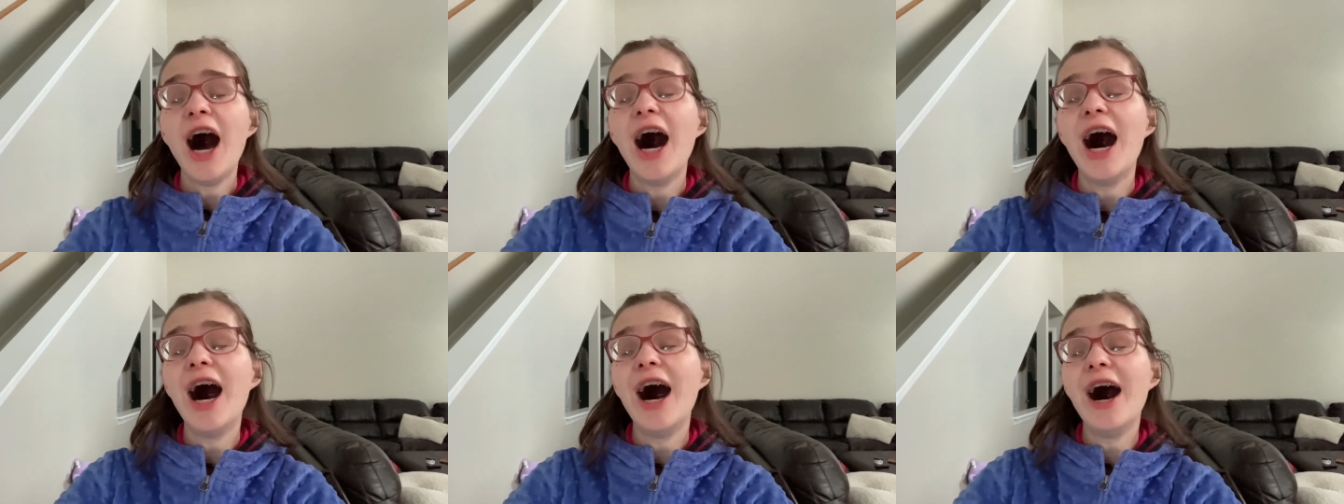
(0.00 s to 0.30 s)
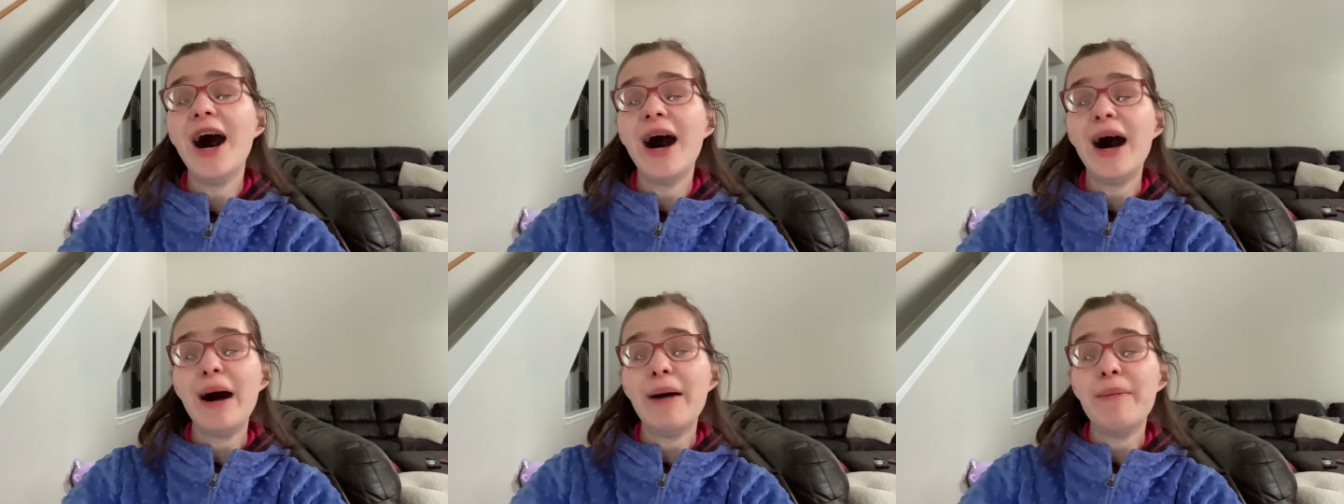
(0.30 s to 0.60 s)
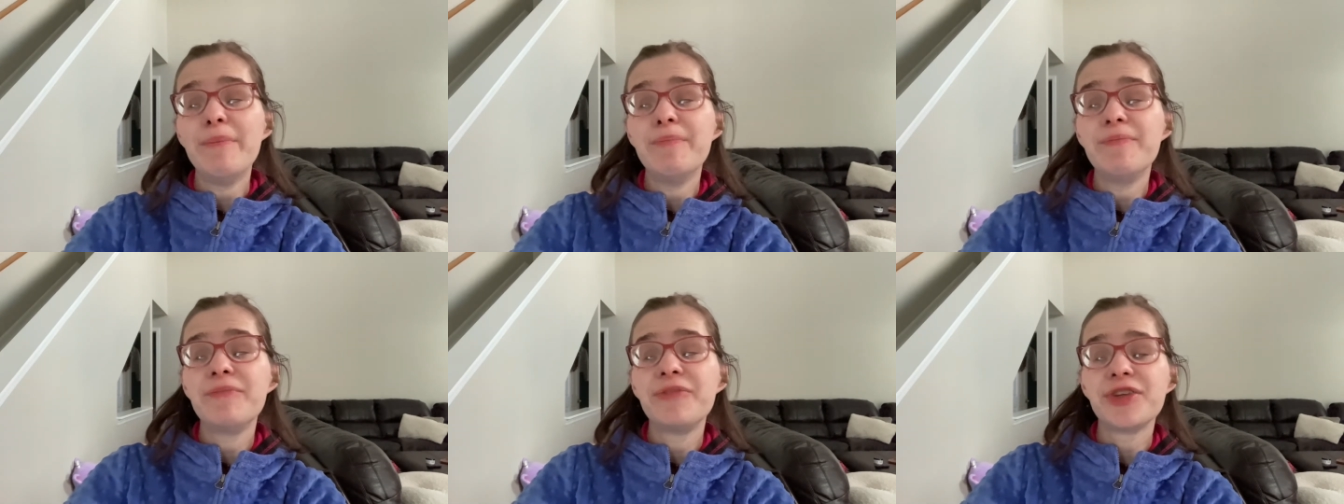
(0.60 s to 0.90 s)

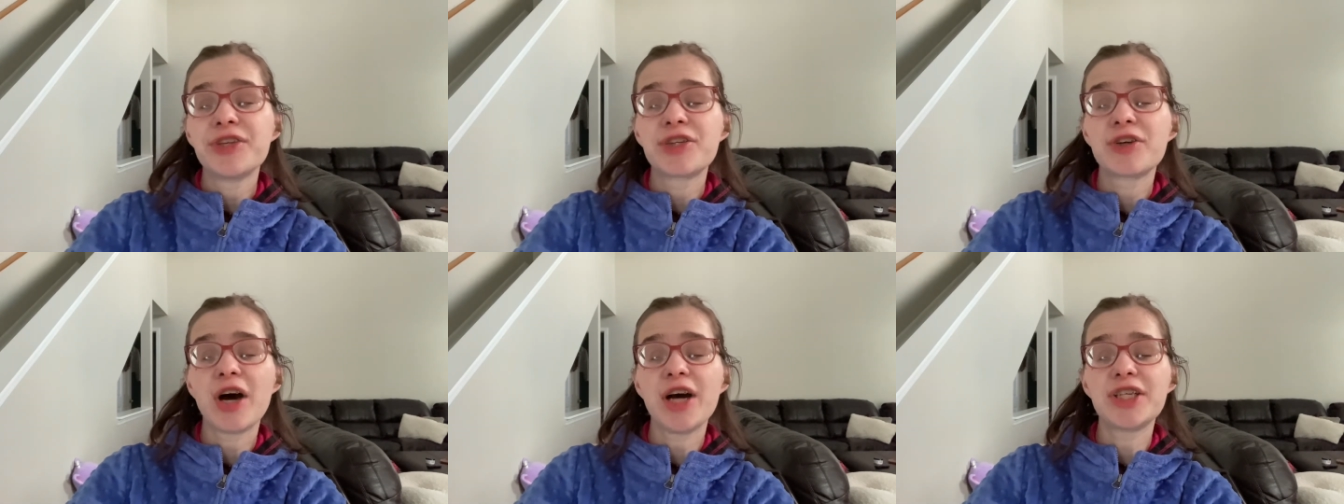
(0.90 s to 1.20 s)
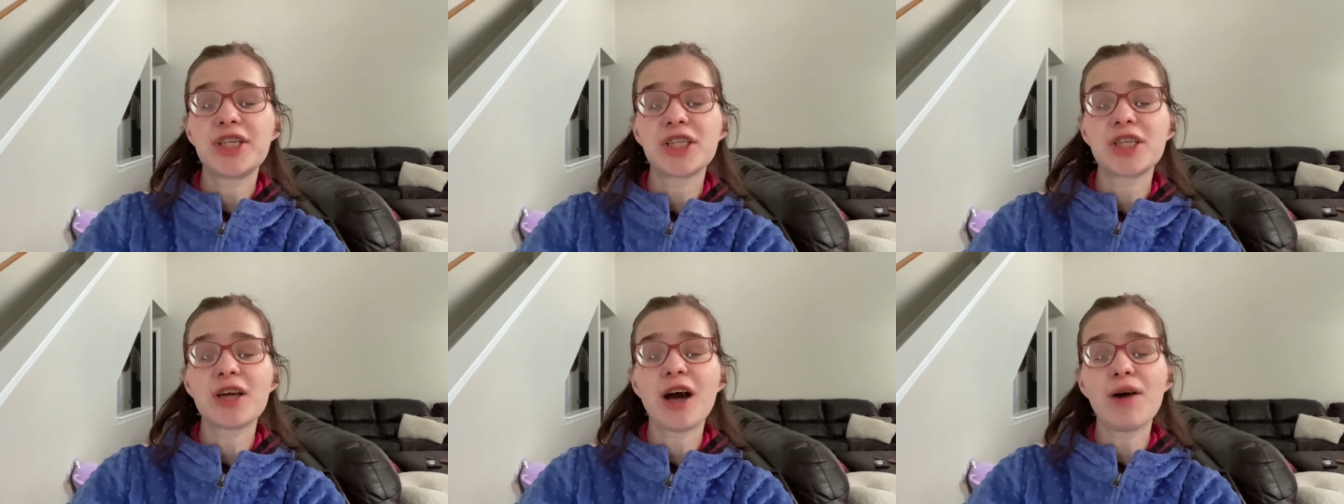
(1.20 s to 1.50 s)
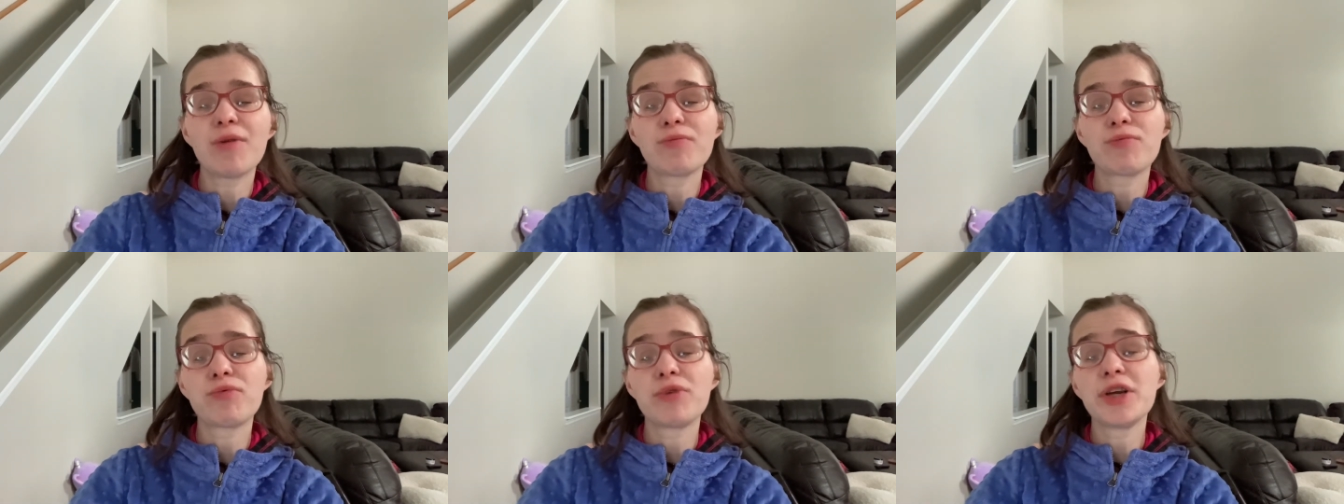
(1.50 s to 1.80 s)
So I just
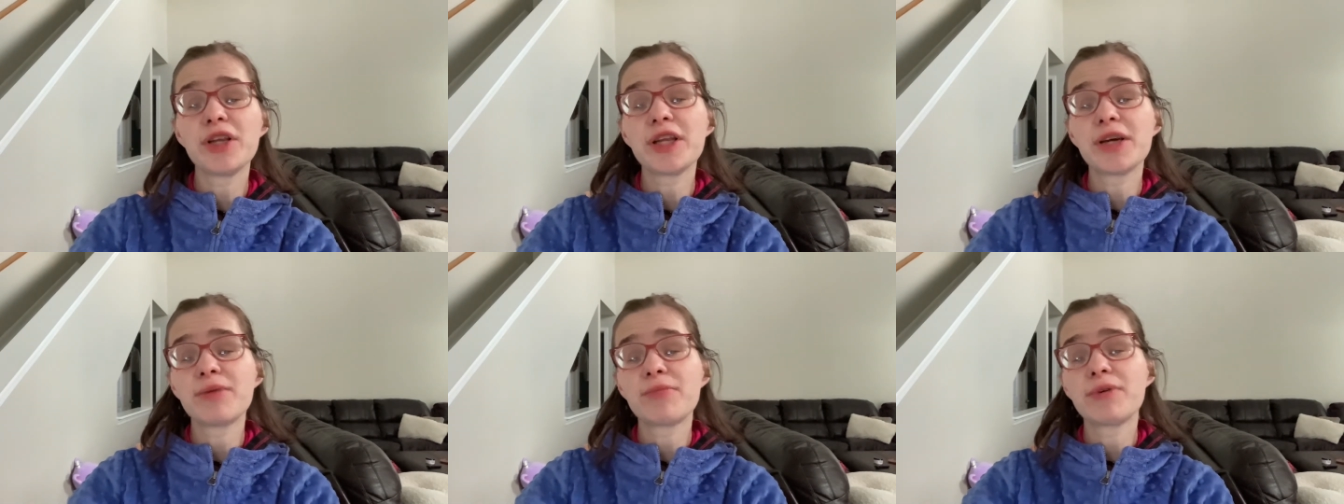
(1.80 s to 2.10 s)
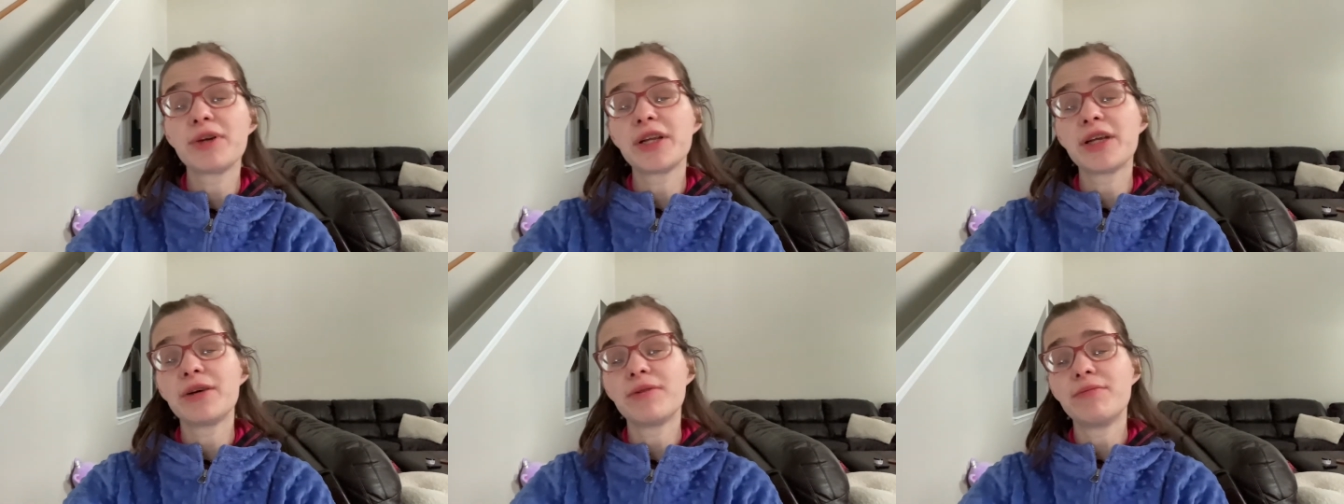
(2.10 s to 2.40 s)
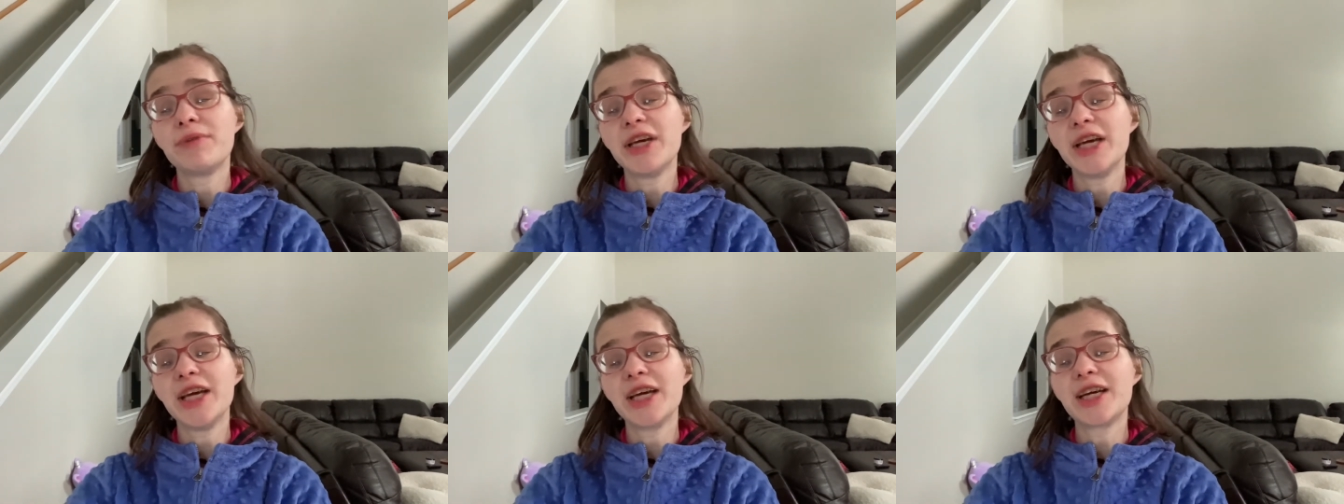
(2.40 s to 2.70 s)
got really, really
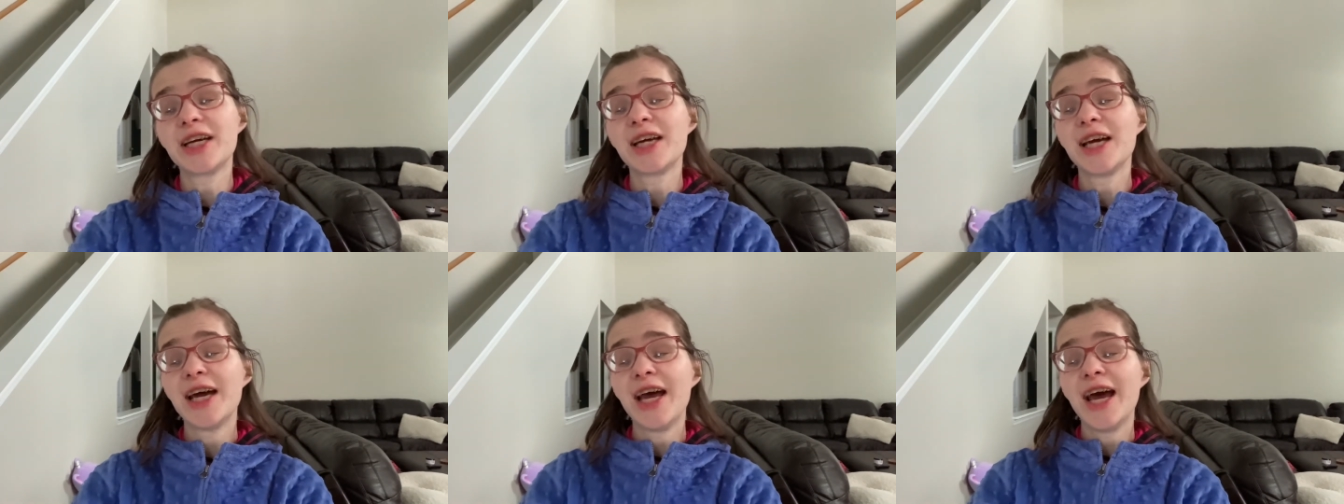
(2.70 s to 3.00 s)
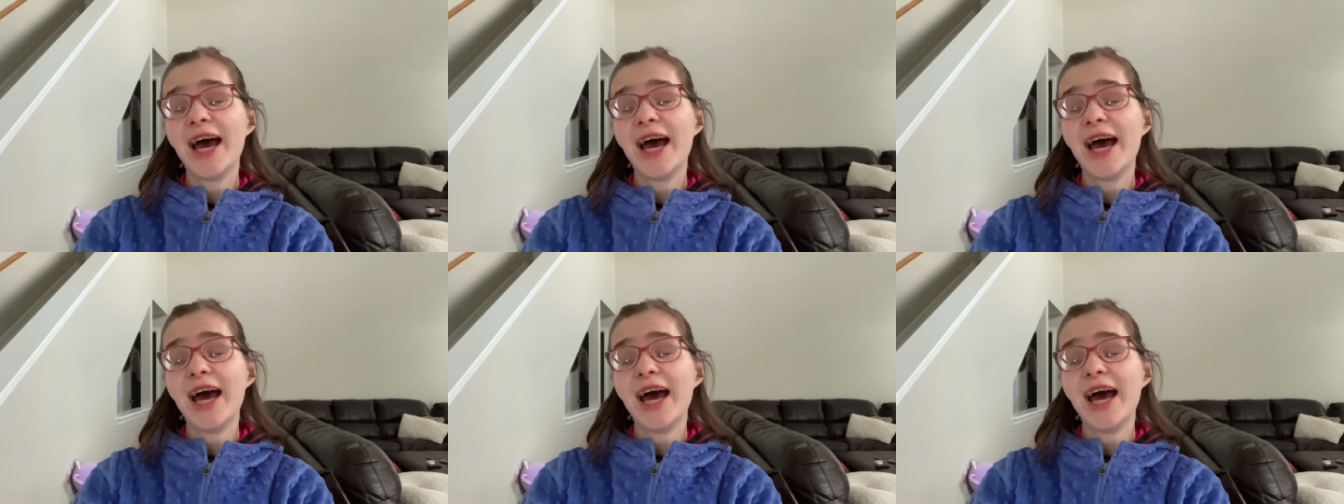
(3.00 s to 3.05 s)
weak,